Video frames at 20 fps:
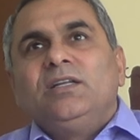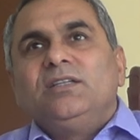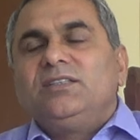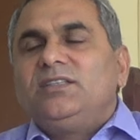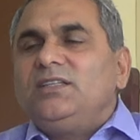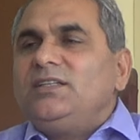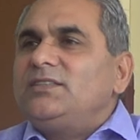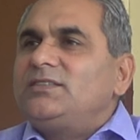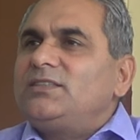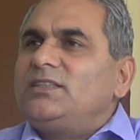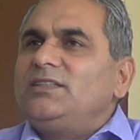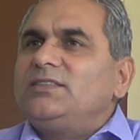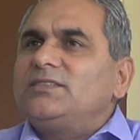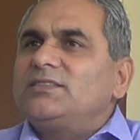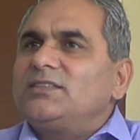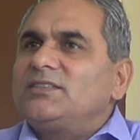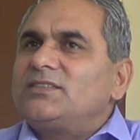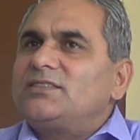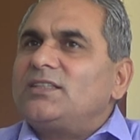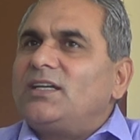these
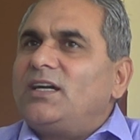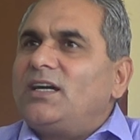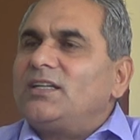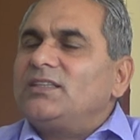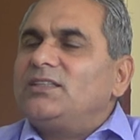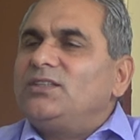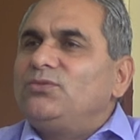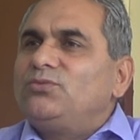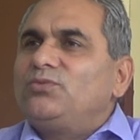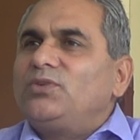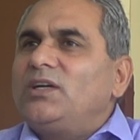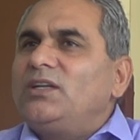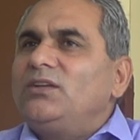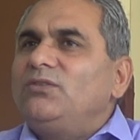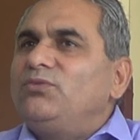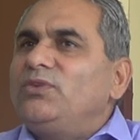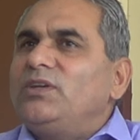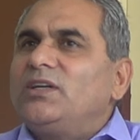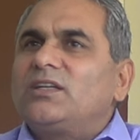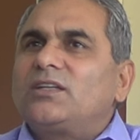regions are the one
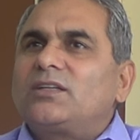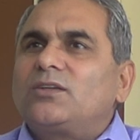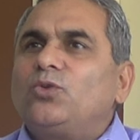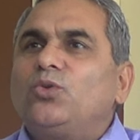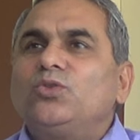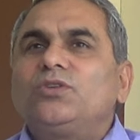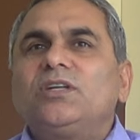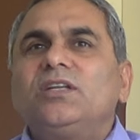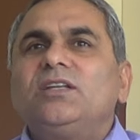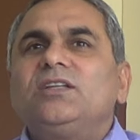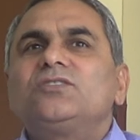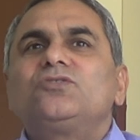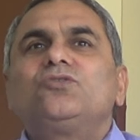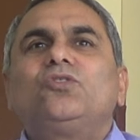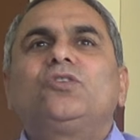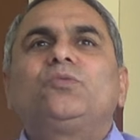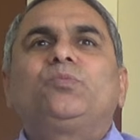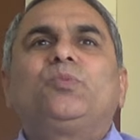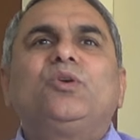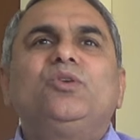where cotton is
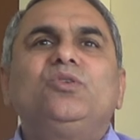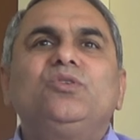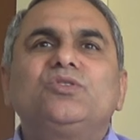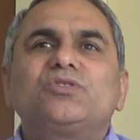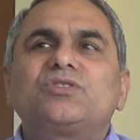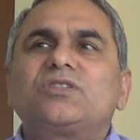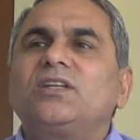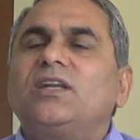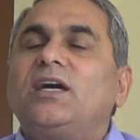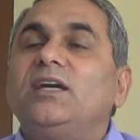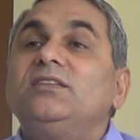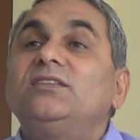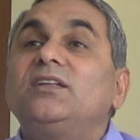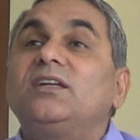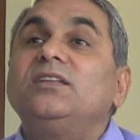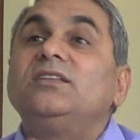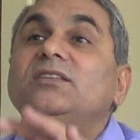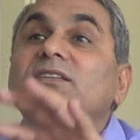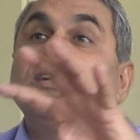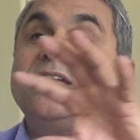not produced, neither
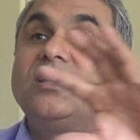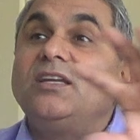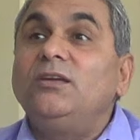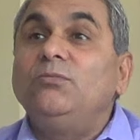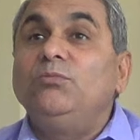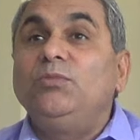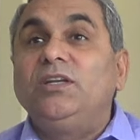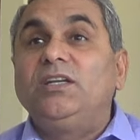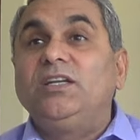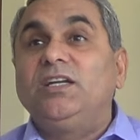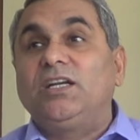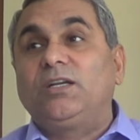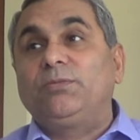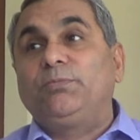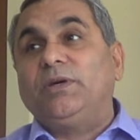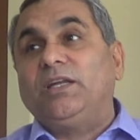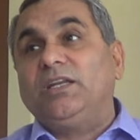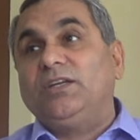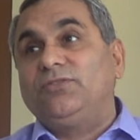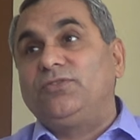in their immediate
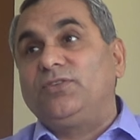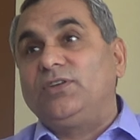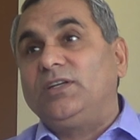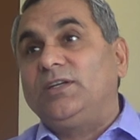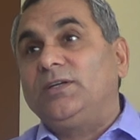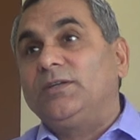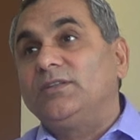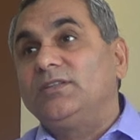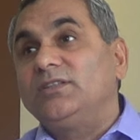periphery.